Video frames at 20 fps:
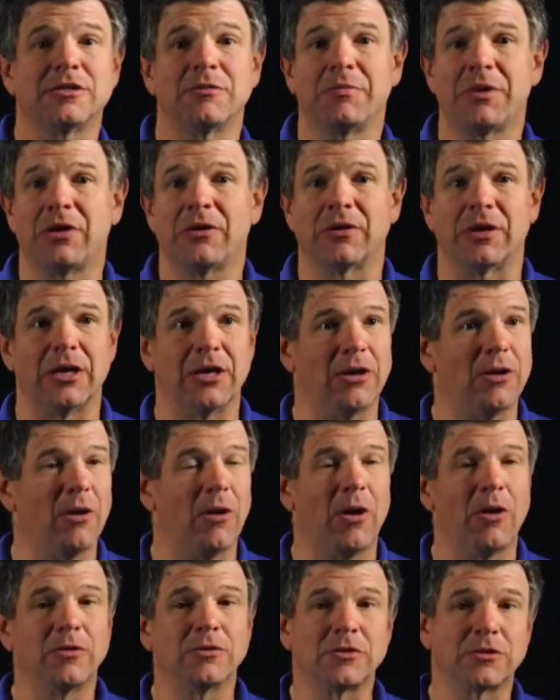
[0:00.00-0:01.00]
flexibility. You know,
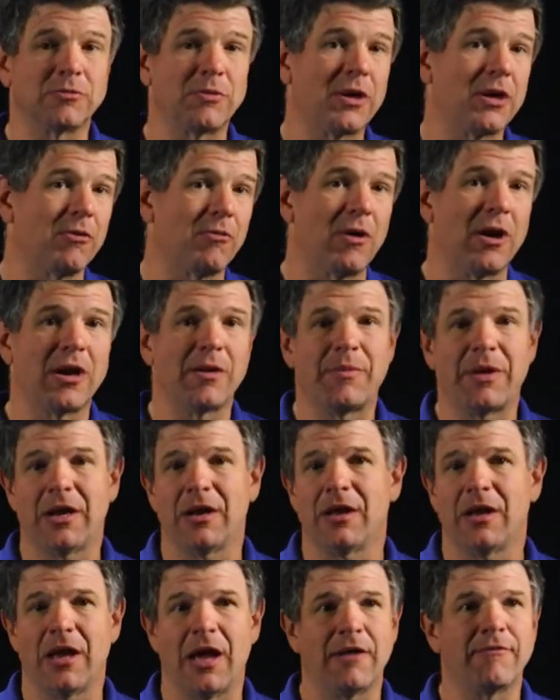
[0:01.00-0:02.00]
hoses, we can run them
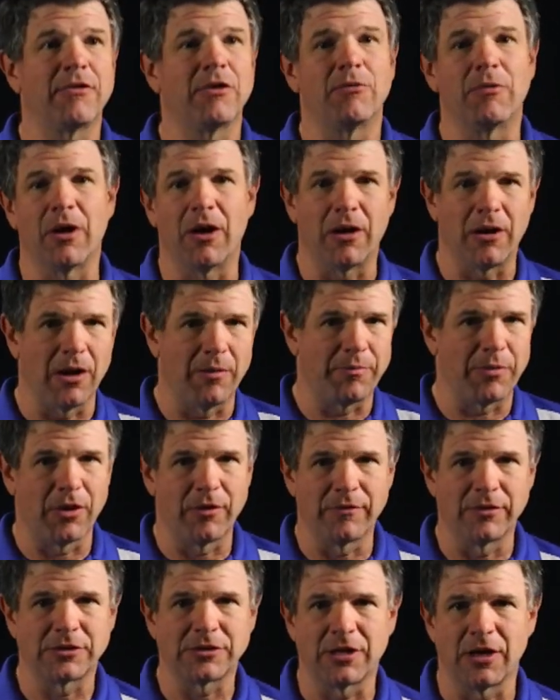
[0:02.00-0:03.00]
in everywhere, up
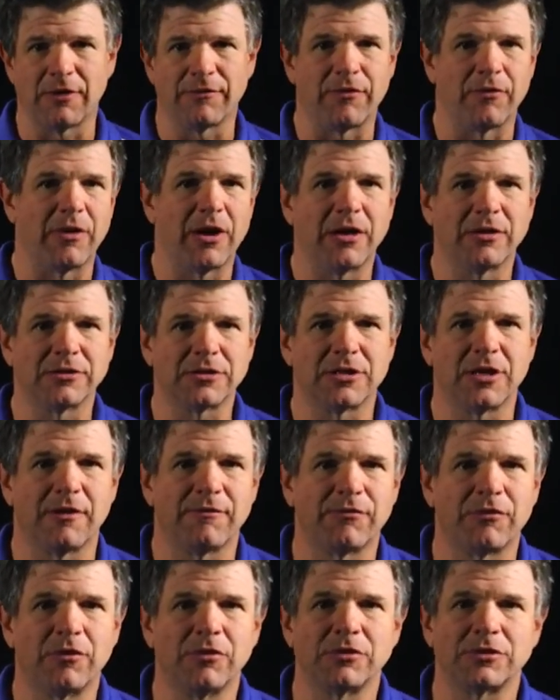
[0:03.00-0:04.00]
over stuff, around
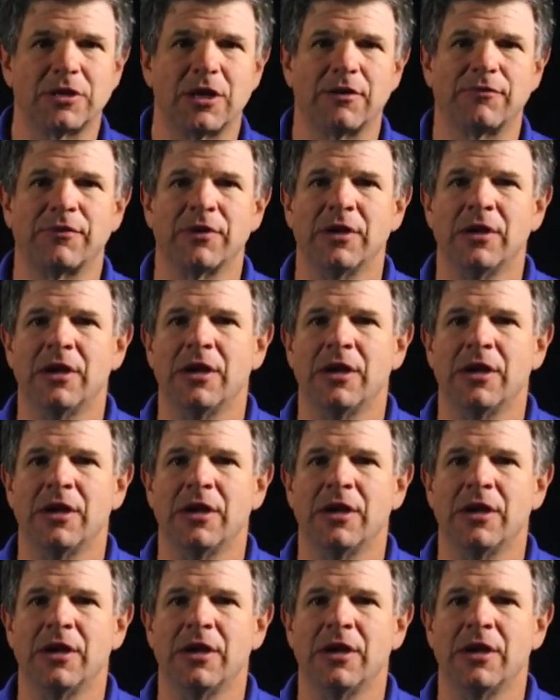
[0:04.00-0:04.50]
stuff, through stuff.